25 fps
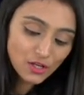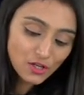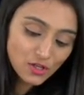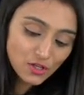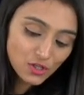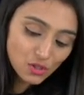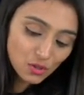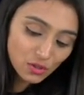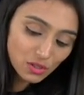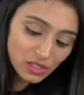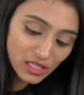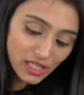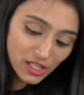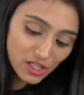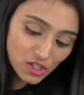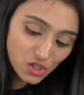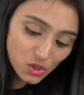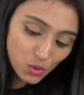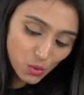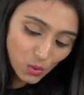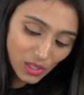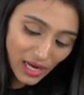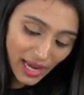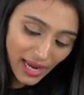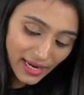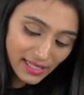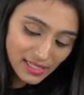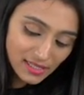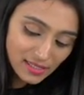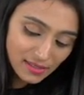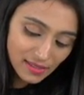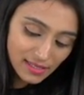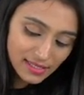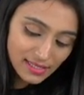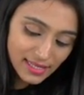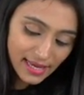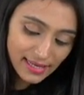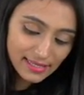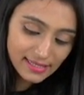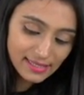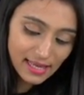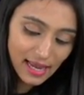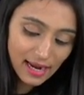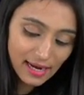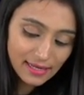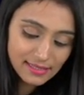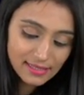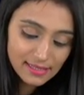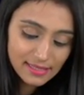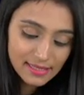So these two lines, this
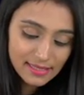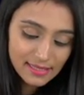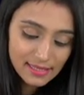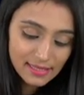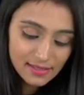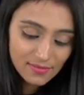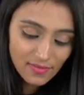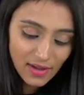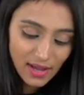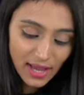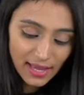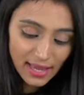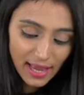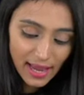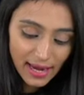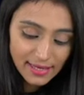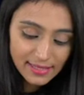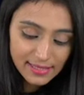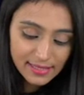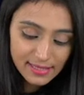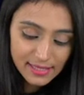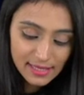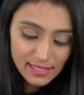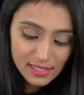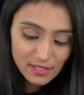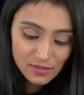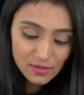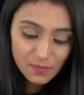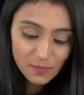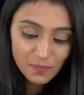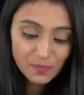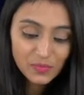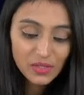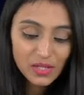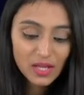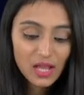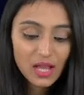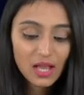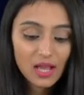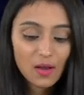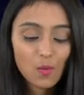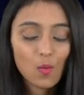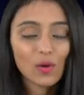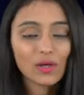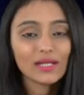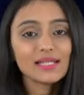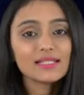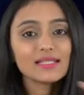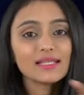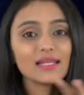x-axis, this y-axis,
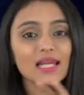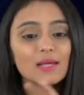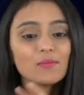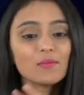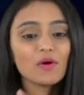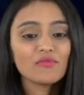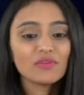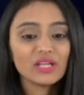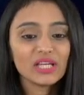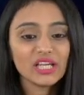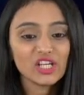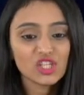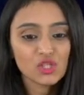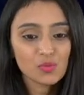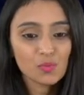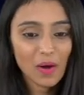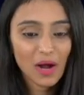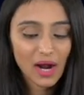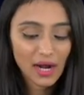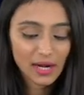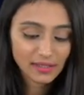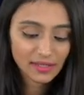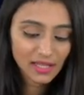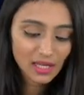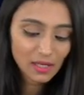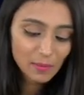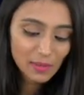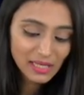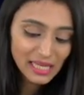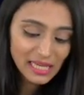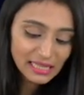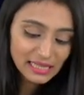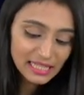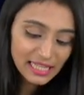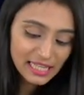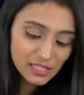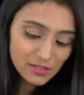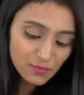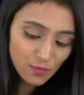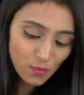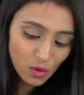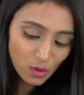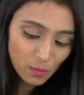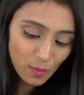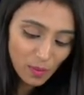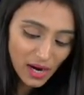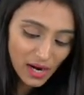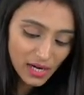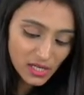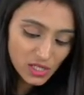what is the name of each part? They are making these
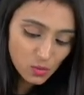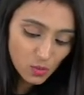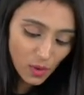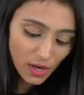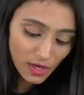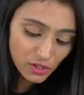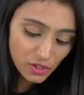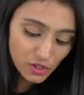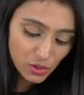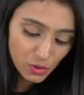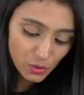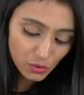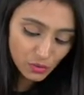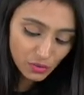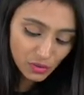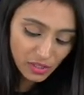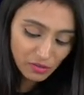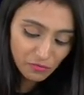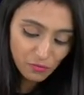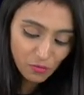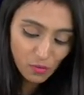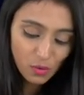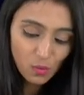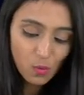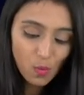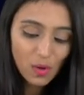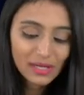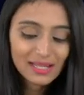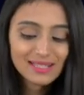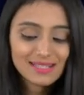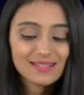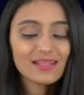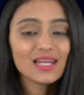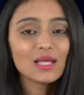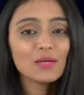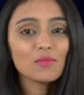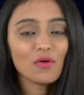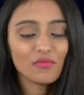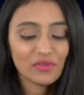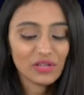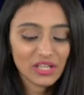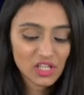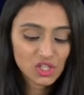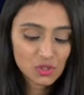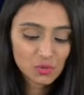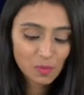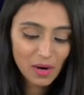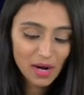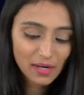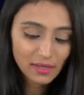four parts, one, two, three, four. What is the name of
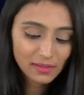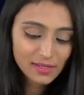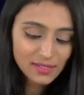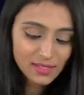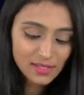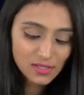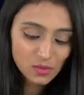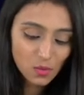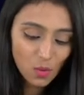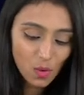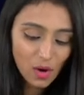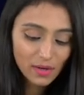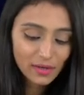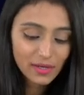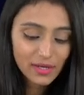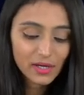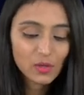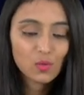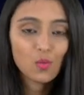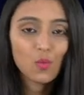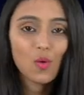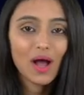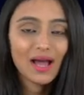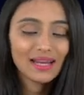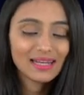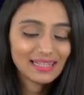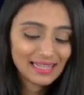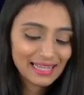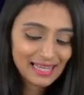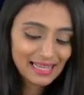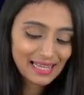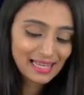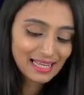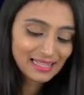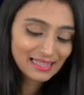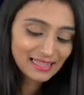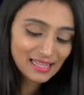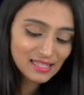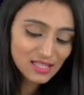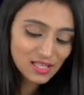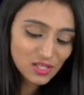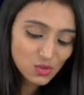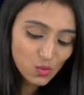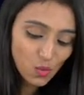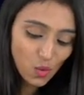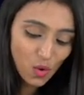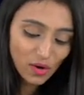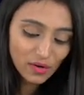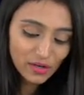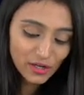each part? This is quadrant one, this is
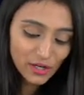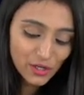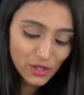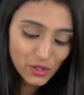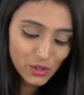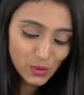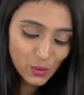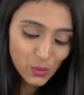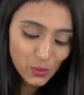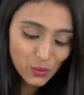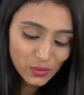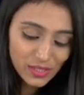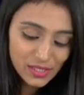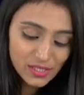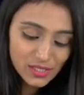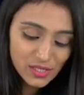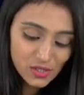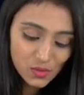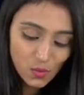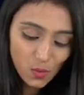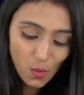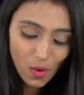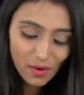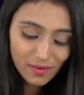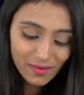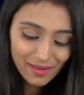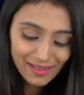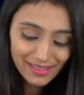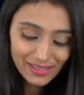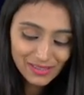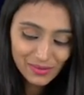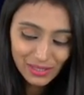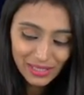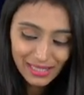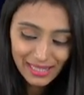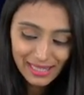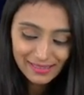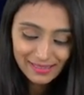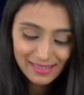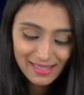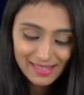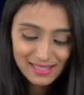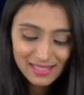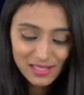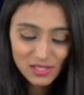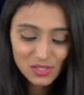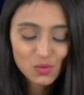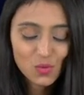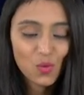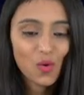quadrant two, this is quadrant three, and
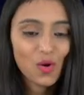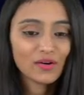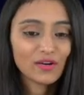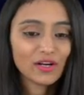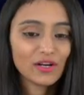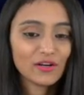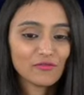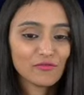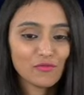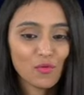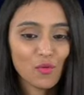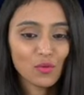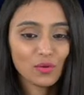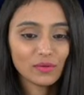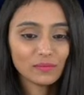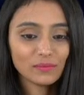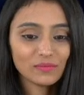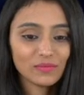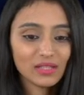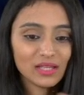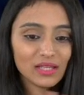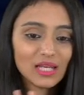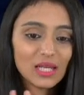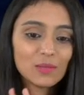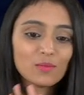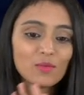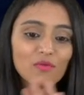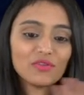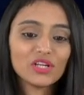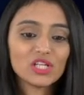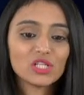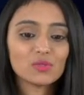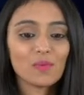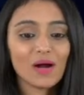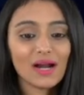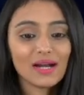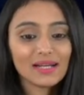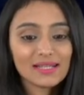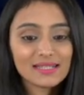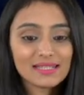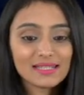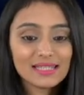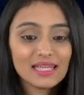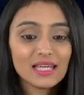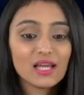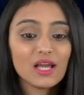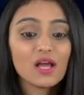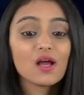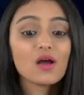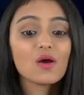this is quadrant four. Name of each part is
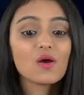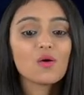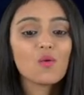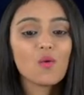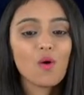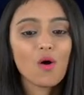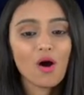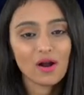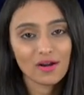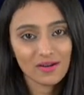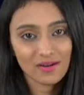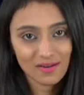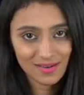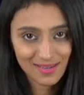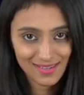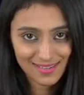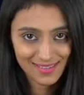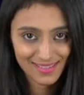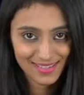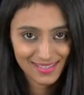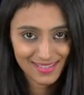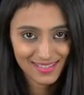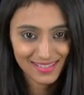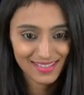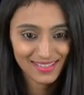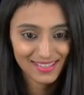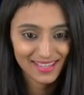the quadrants.